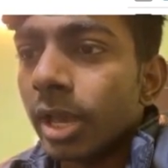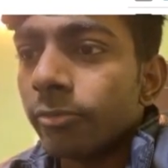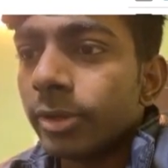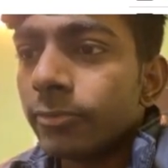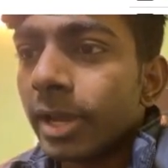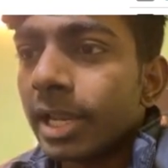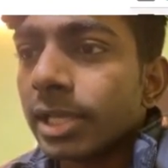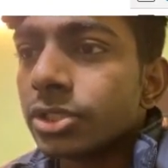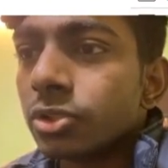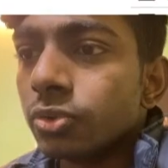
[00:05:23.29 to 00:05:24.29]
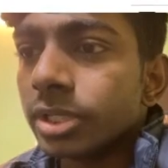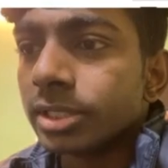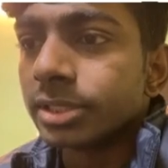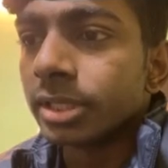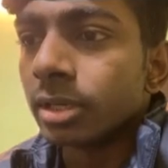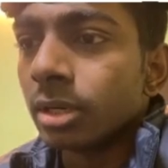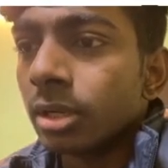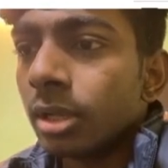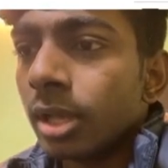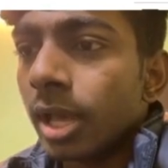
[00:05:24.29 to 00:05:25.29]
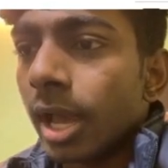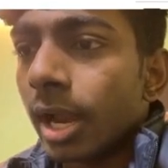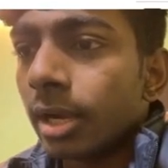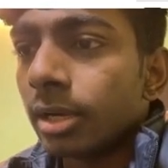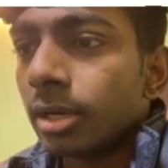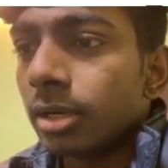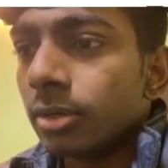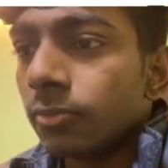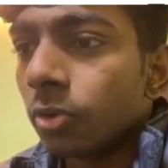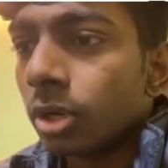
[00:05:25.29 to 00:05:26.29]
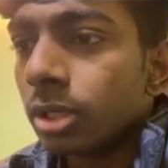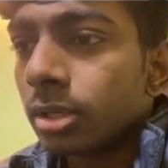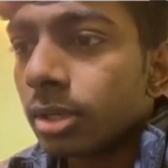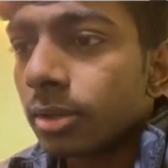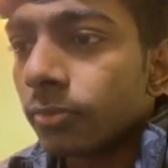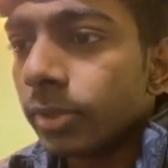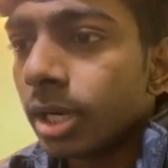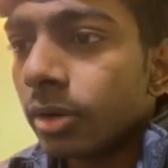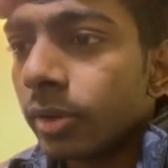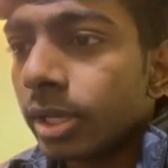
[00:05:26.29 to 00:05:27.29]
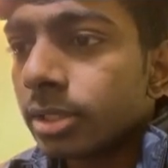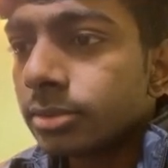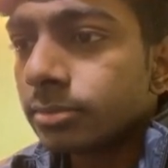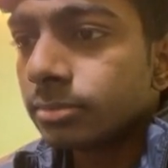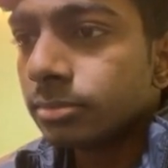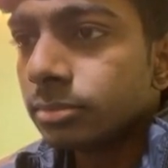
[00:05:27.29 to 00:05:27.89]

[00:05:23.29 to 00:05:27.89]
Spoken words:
Every file has two chunks here, and what we are doing is,